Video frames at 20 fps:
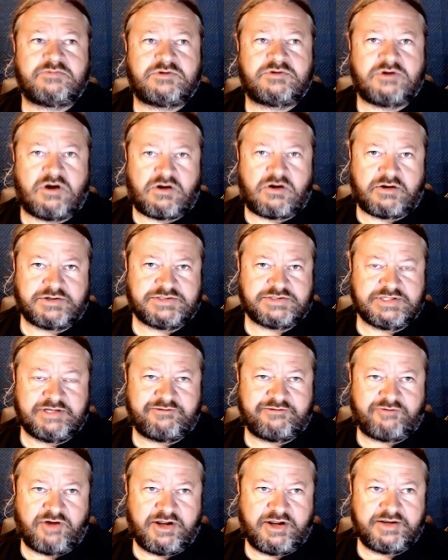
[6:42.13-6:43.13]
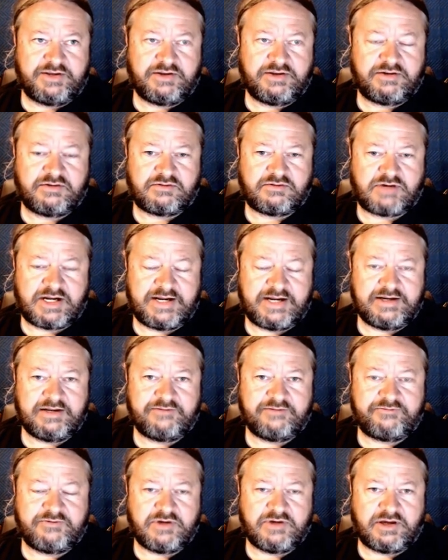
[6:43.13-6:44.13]
cars in the front right
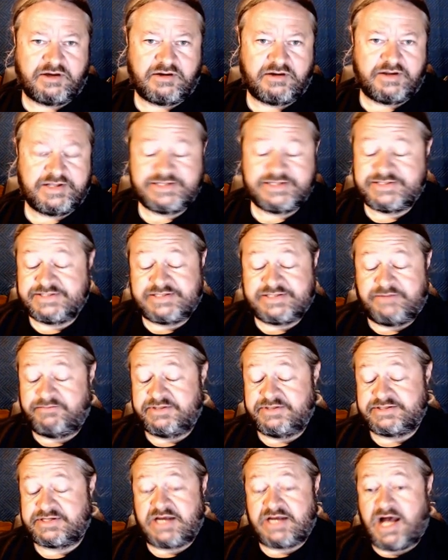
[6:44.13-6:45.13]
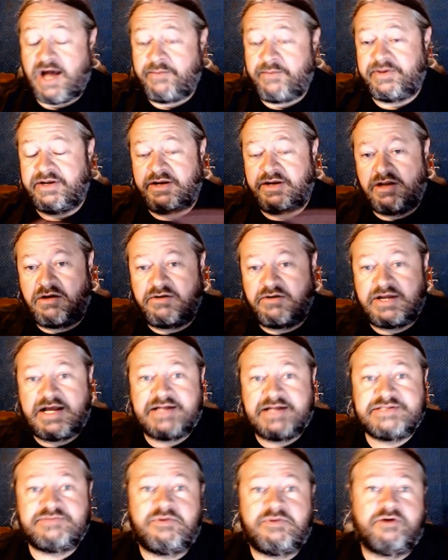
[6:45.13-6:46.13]
if uh, this is something that's common in all
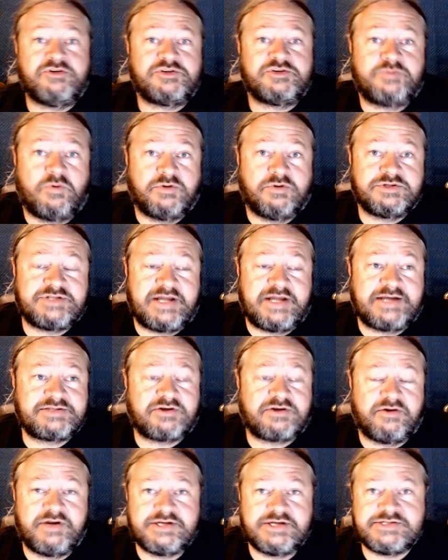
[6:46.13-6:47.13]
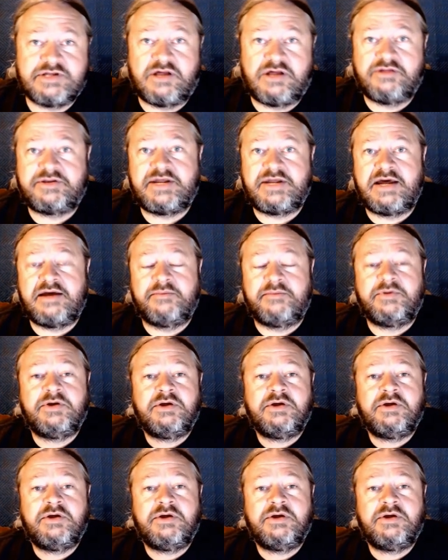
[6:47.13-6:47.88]
kinds of motorsports nascar does it all the time